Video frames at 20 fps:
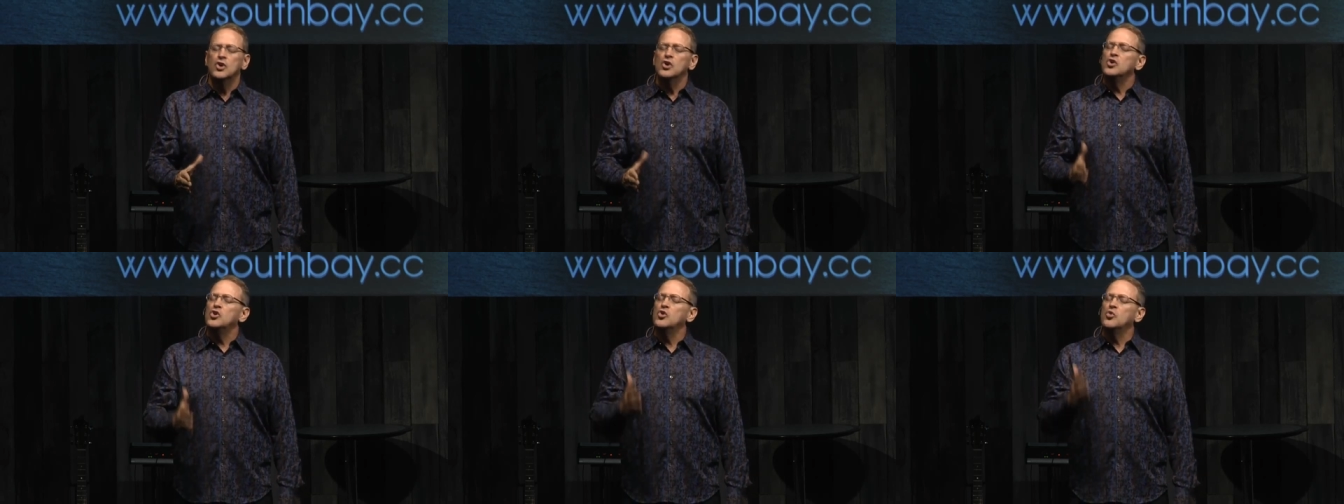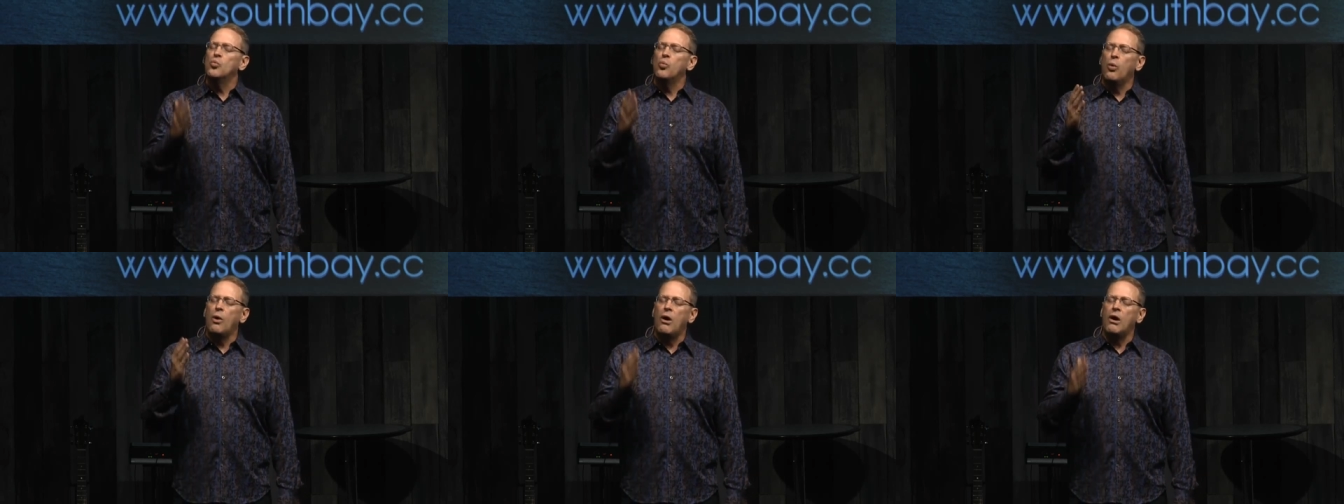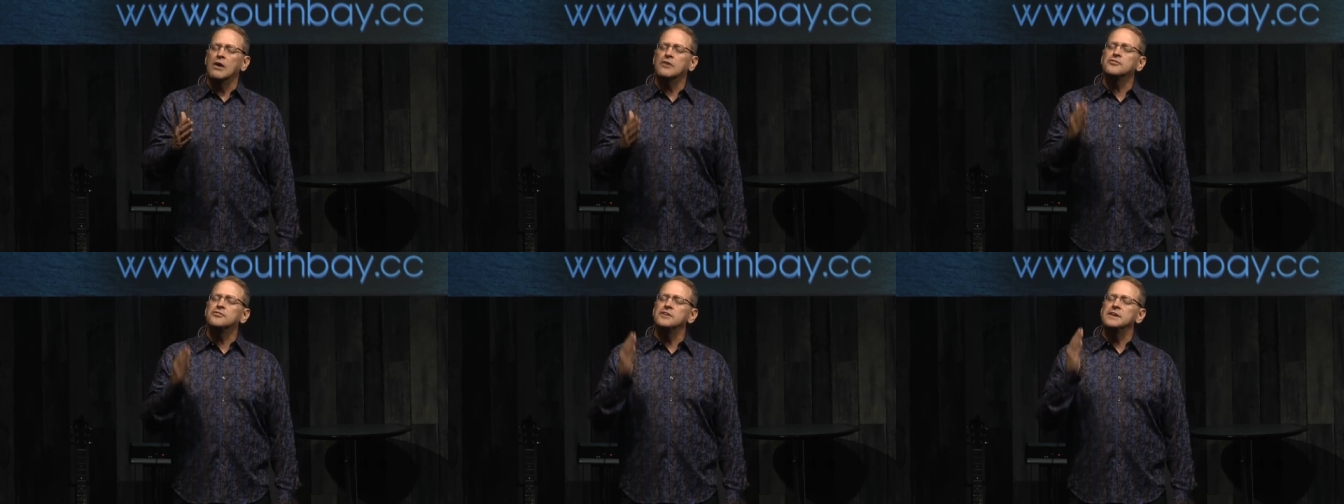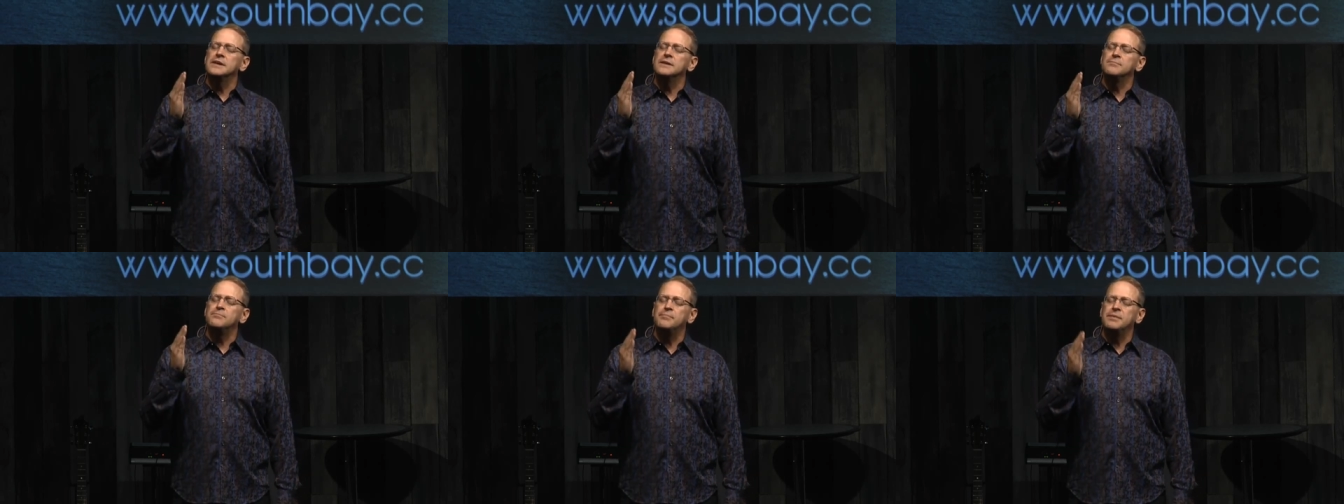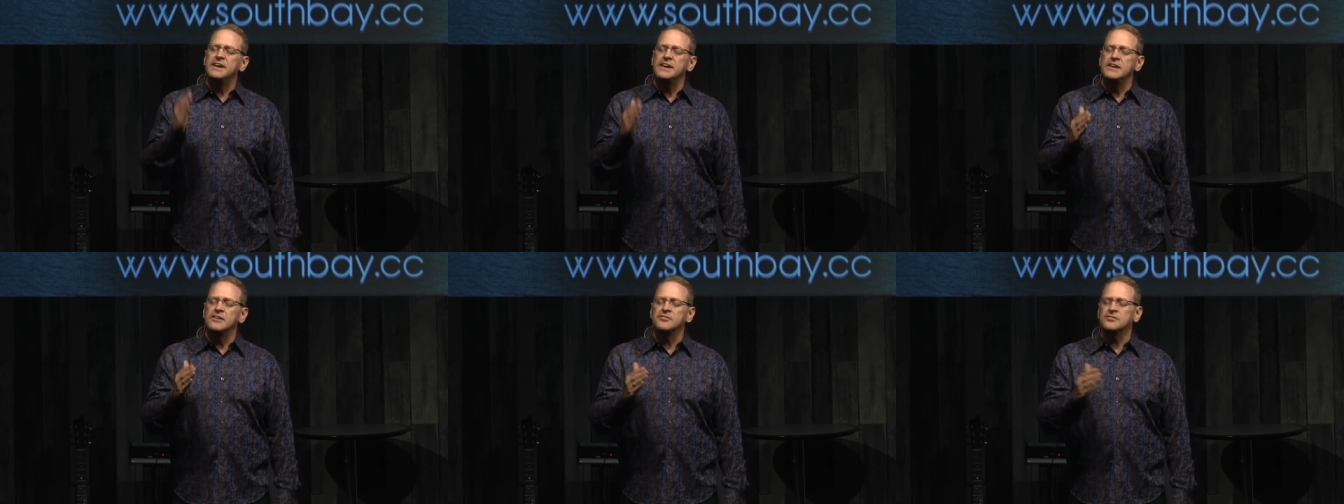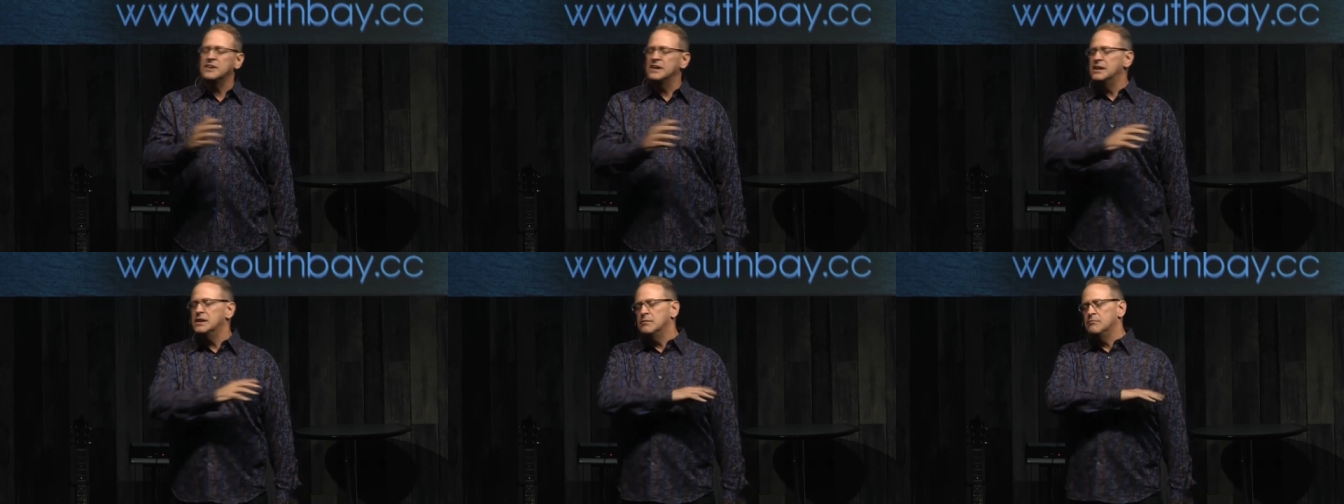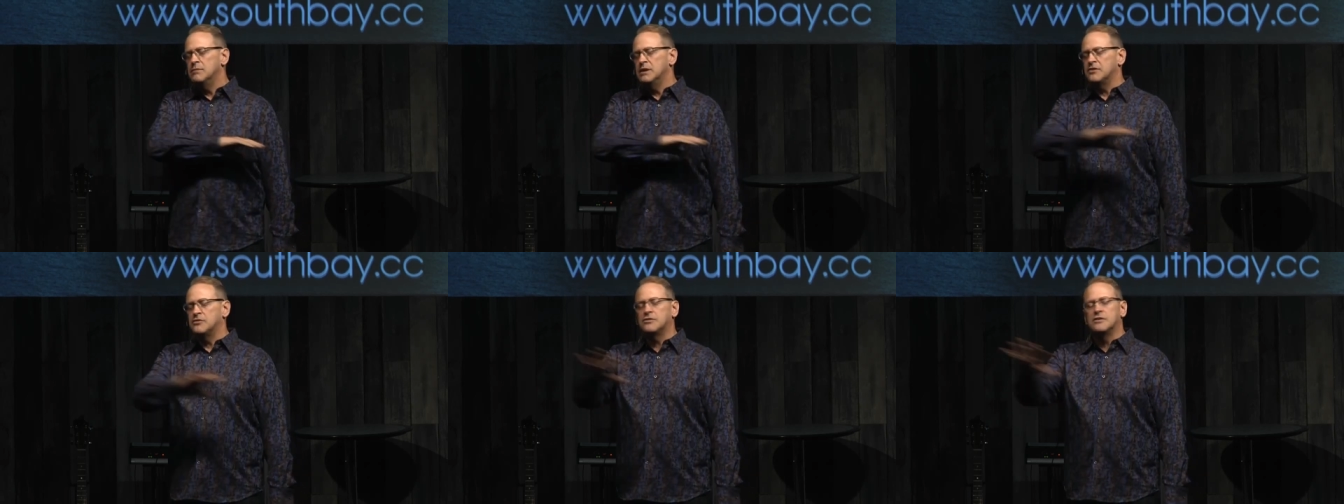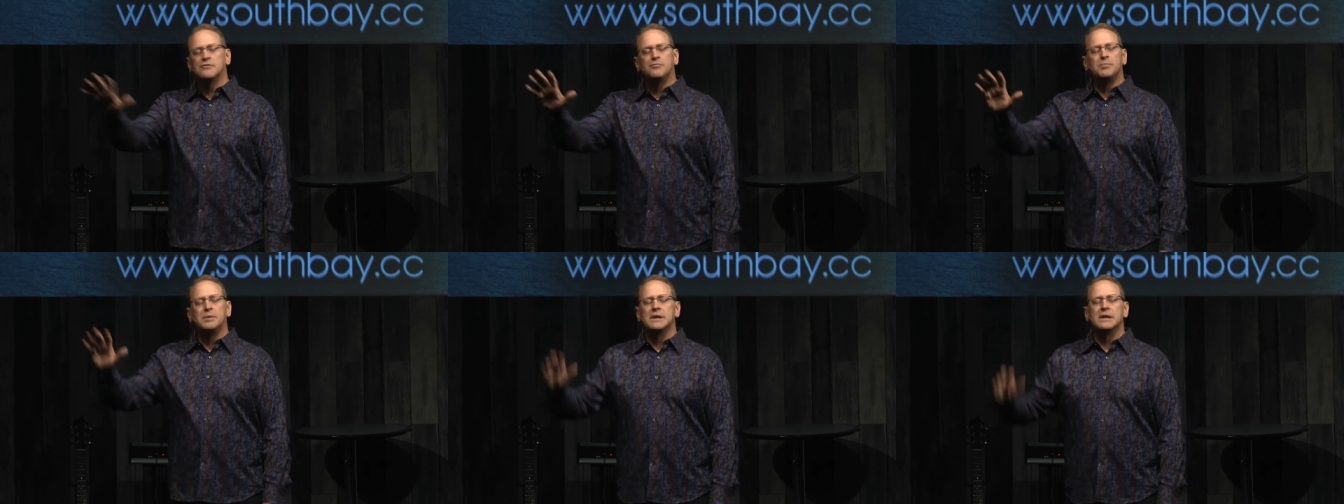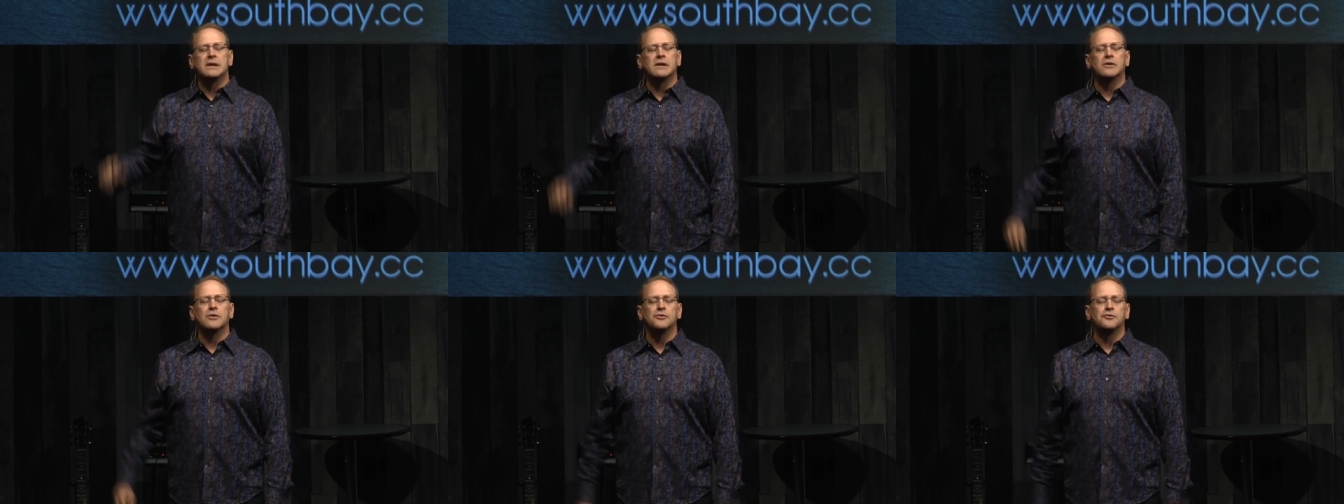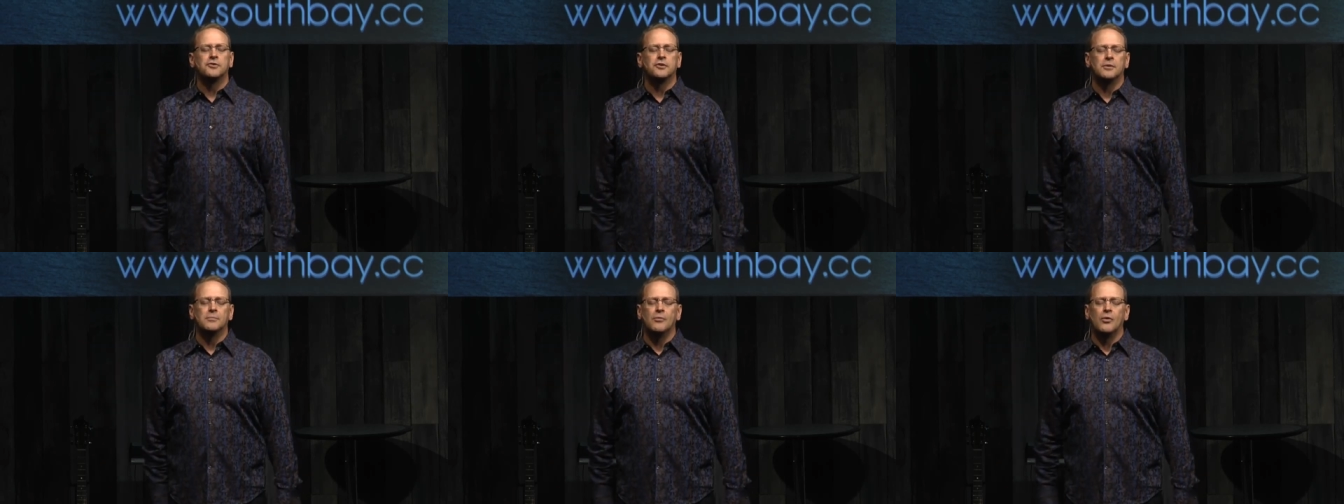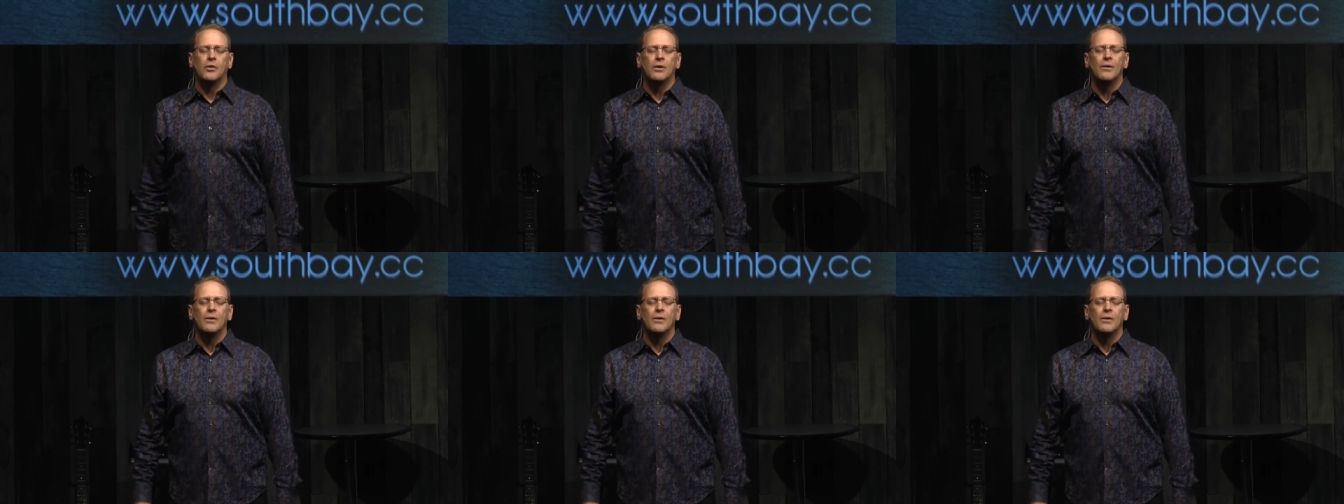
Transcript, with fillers: who walks in peace in the midst of political turmoil.